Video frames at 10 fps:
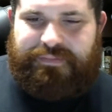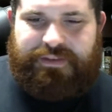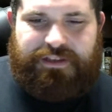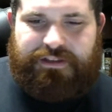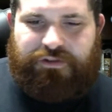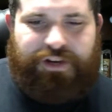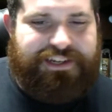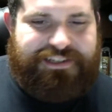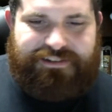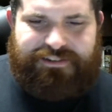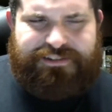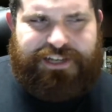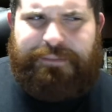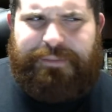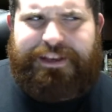Great
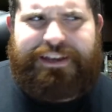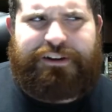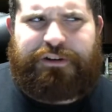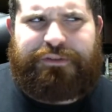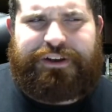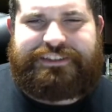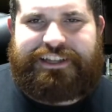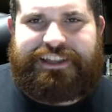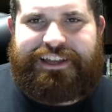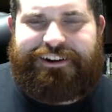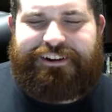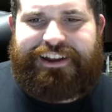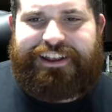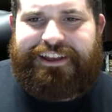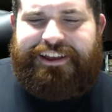typing. I don't know if I had said that
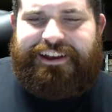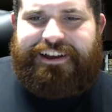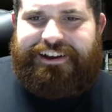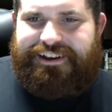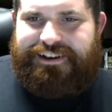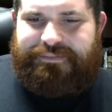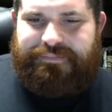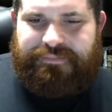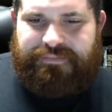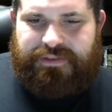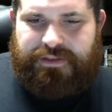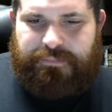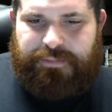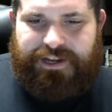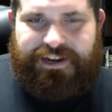already.
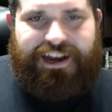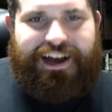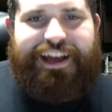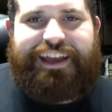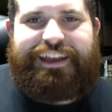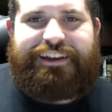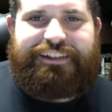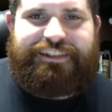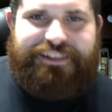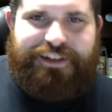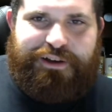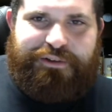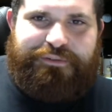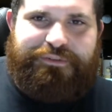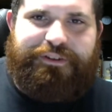But I
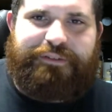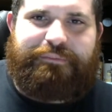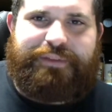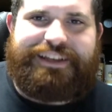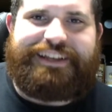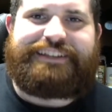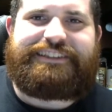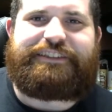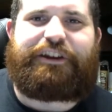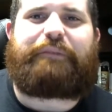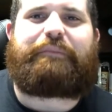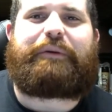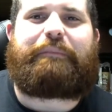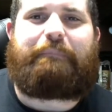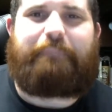love me some
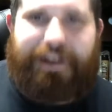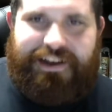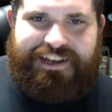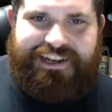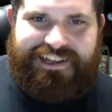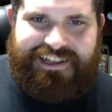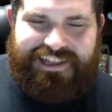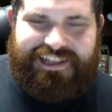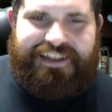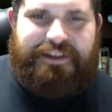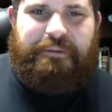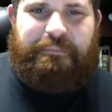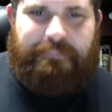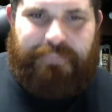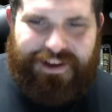Muck.
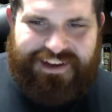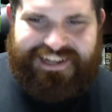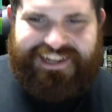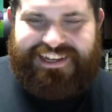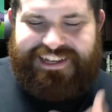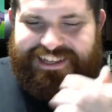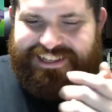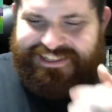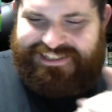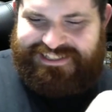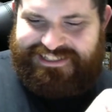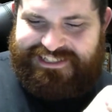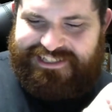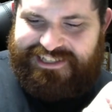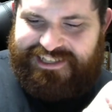Muck
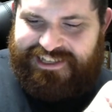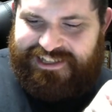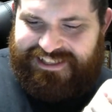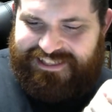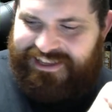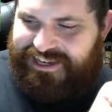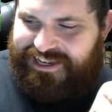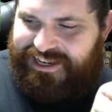is like